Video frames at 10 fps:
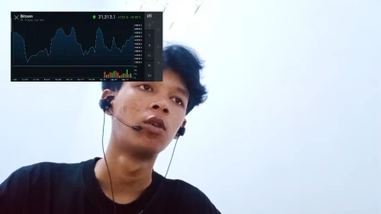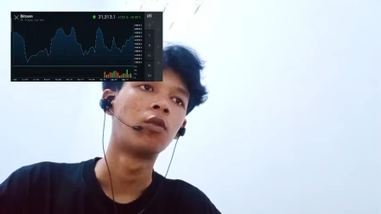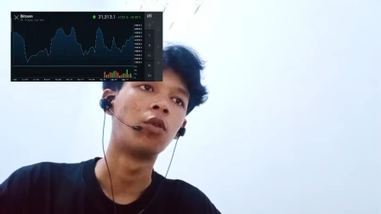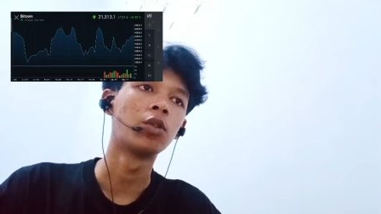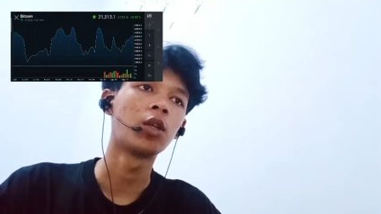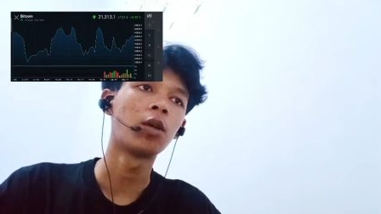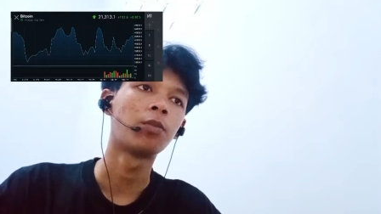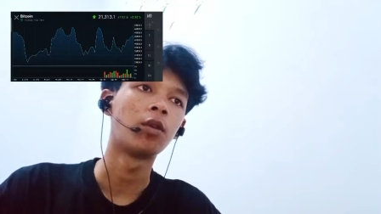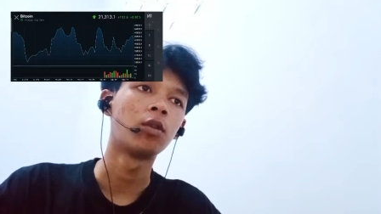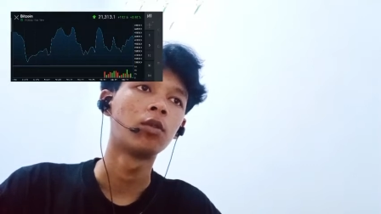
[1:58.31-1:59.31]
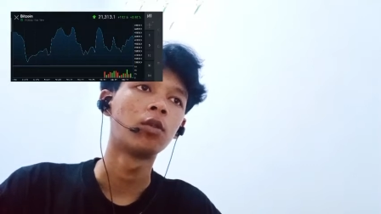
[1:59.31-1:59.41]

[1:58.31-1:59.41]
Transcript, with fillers: For example,